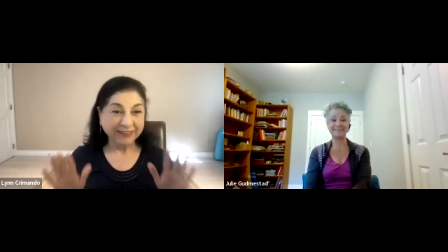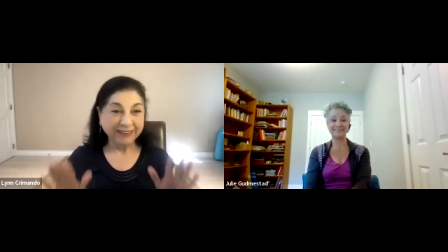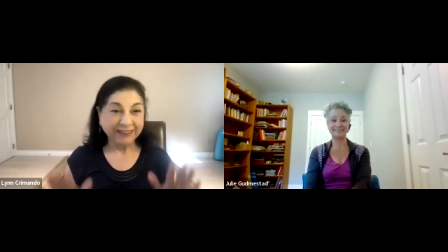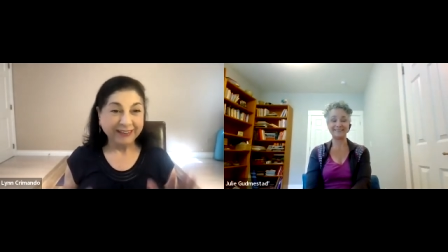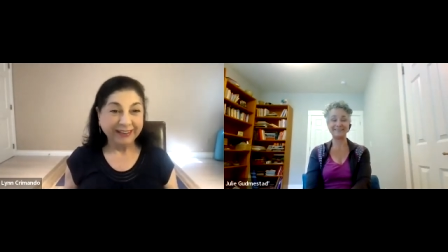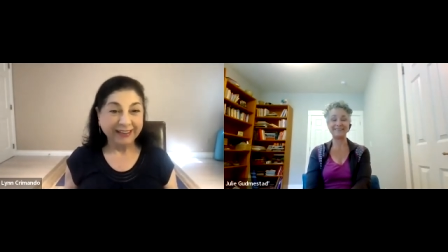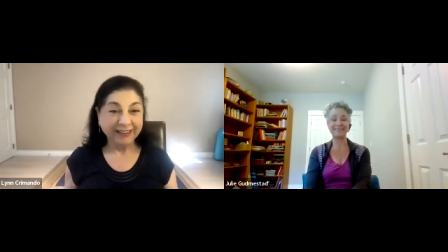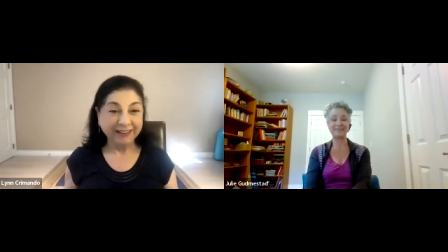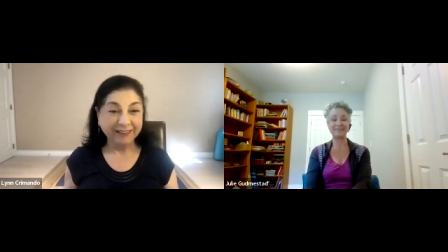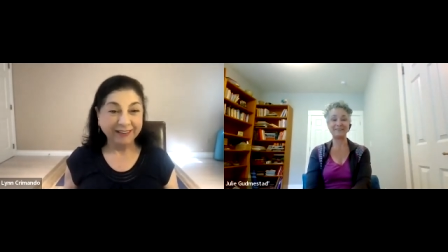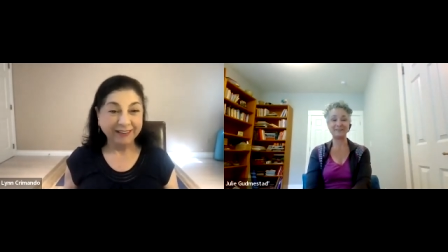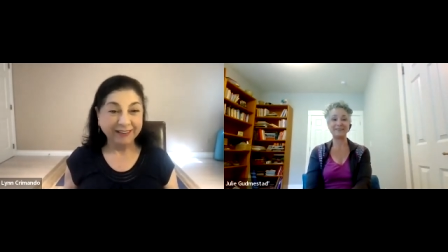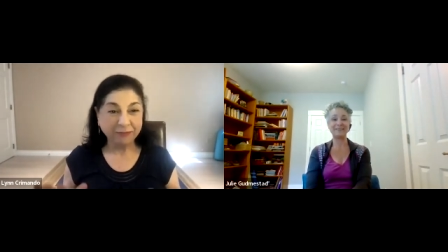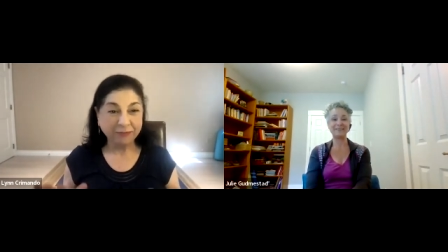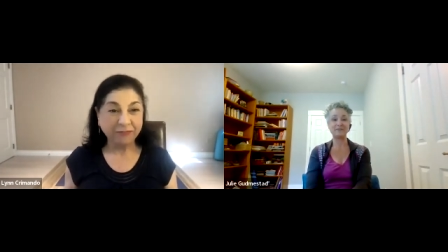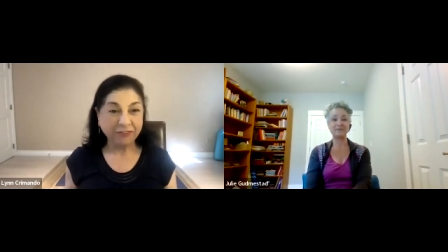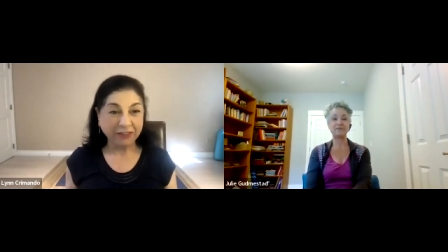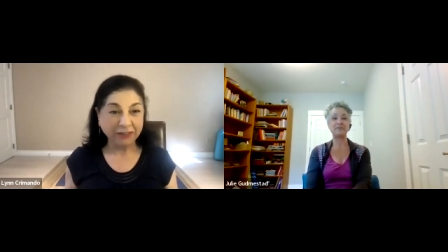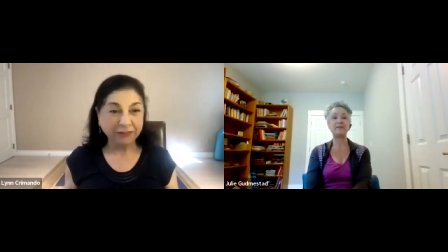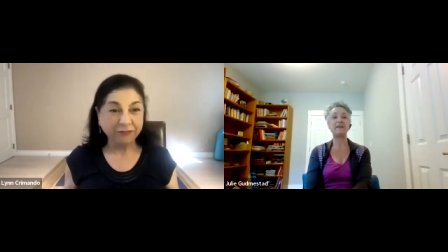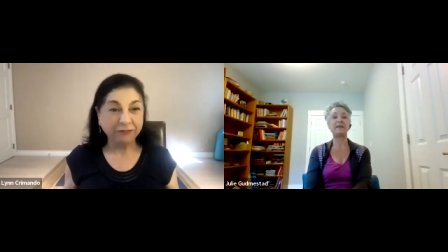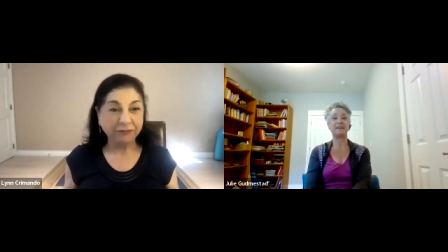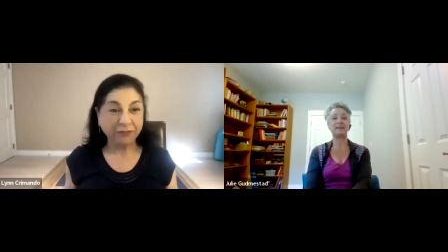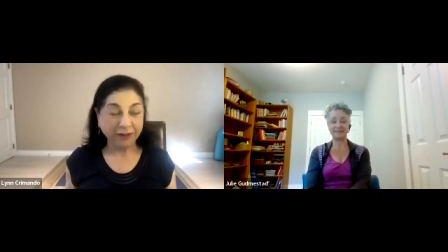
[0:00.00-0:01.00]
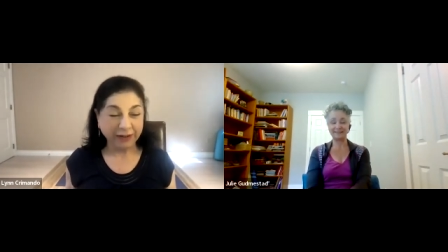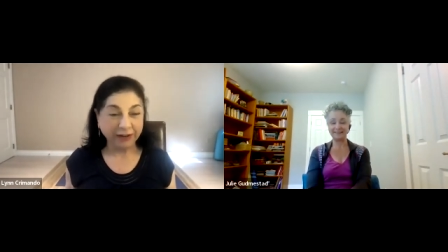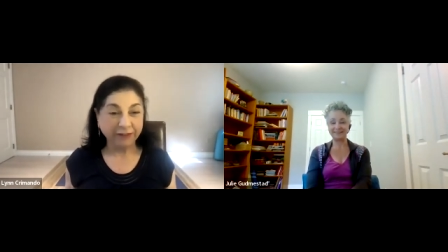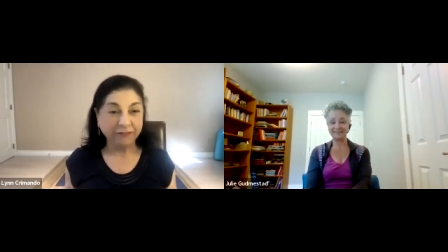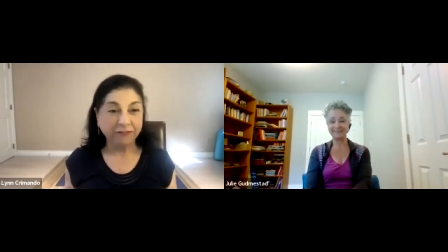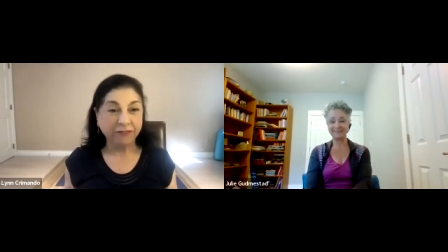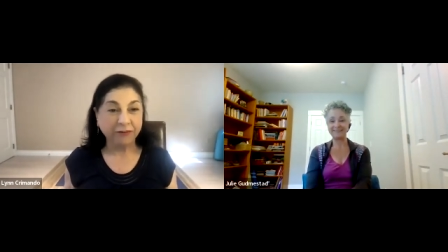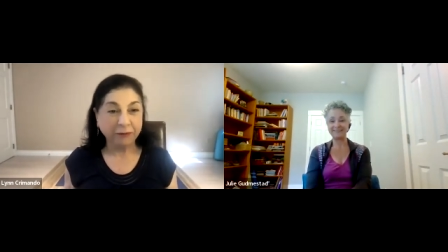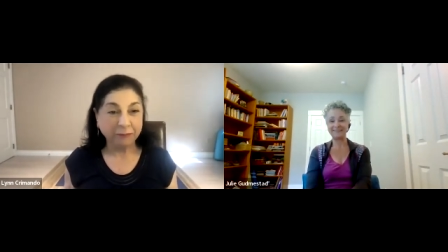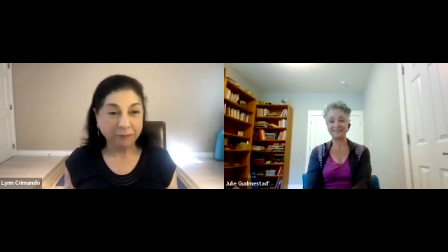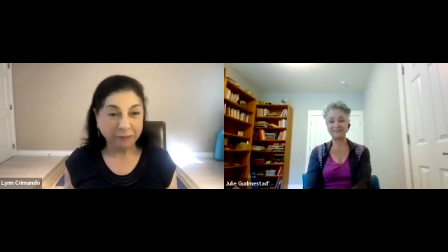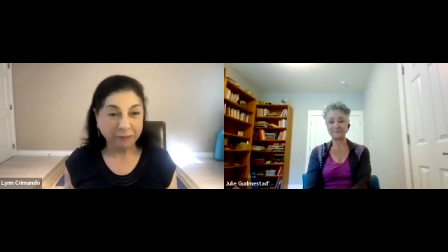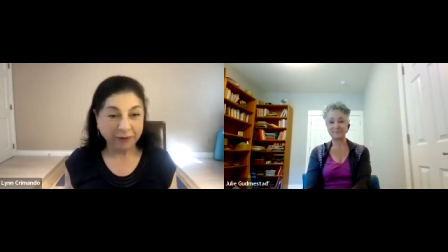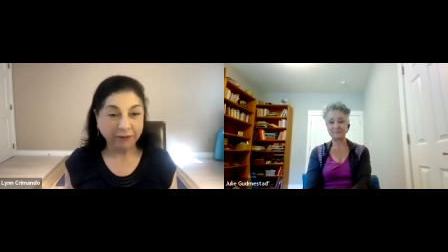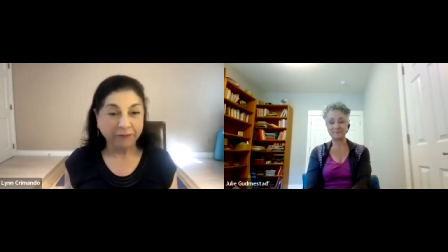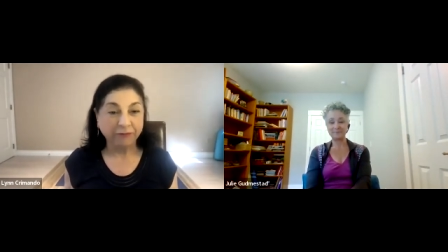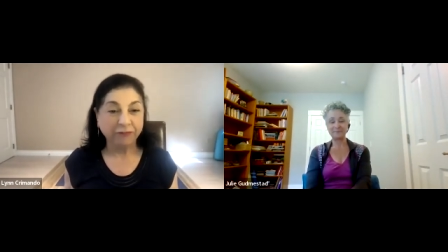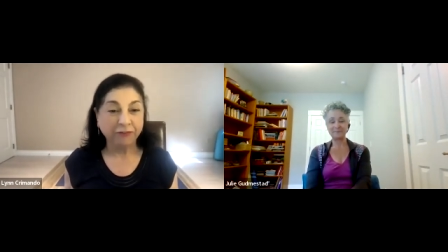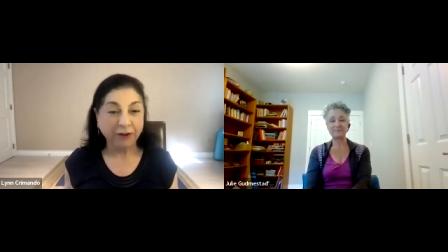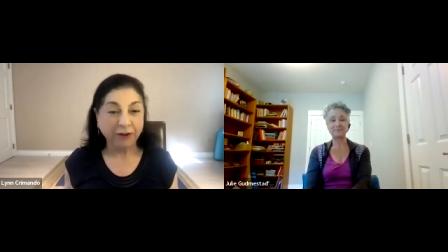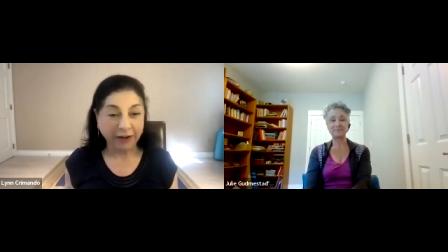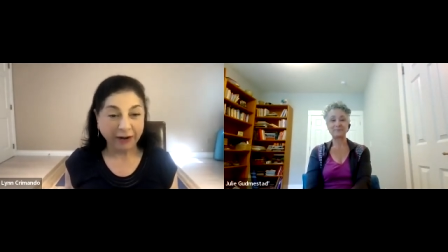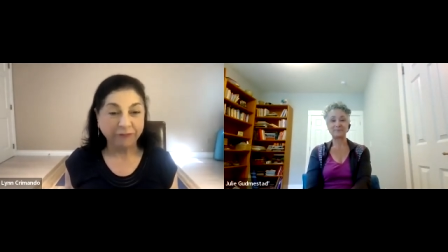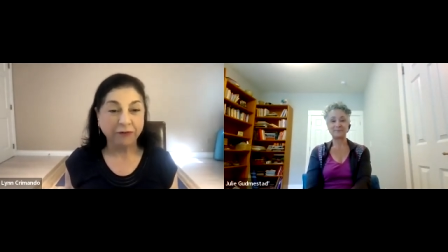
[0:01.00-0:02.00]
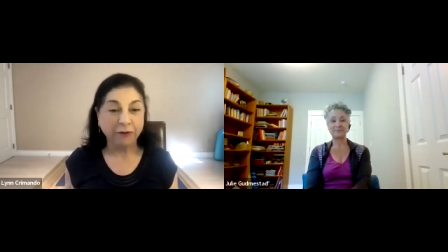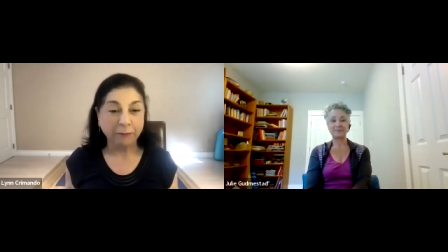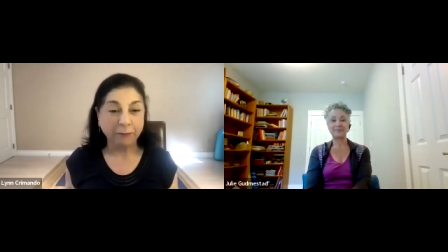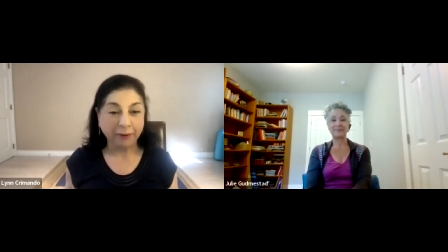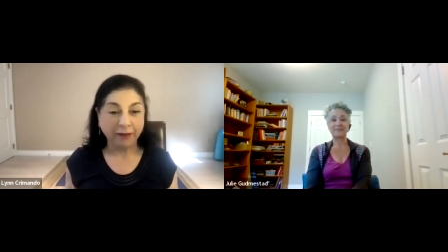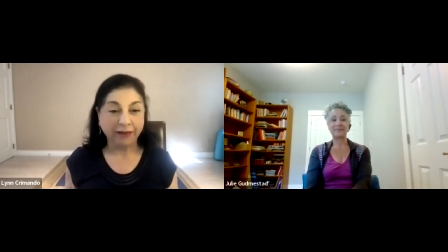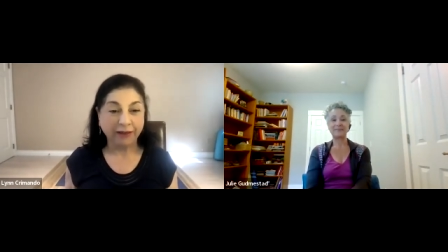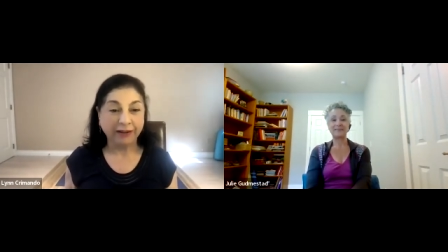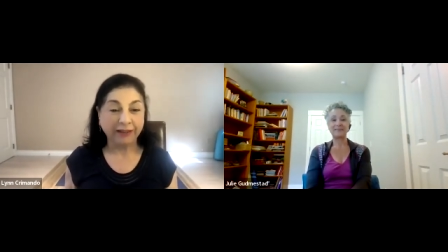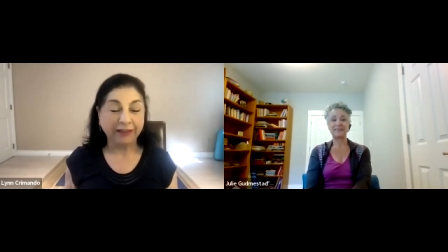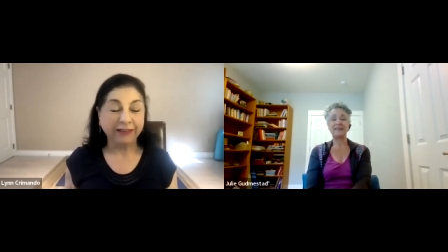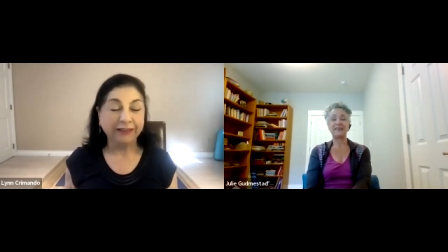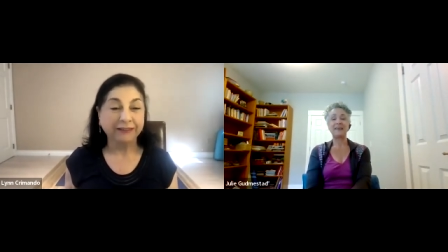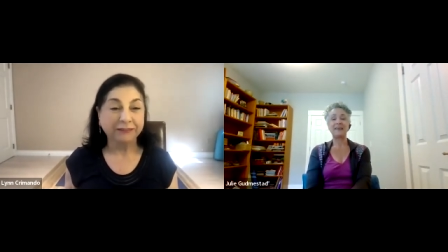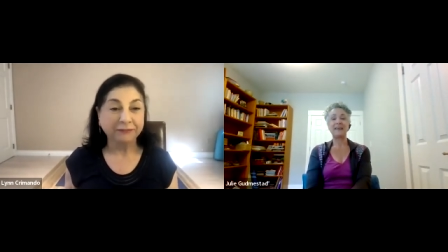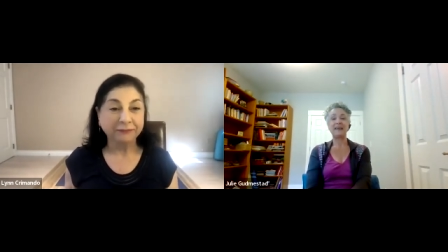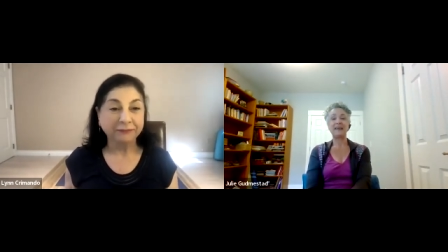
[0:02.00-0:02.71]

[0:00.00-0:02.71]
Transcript: It's feet, feet for every for everybody.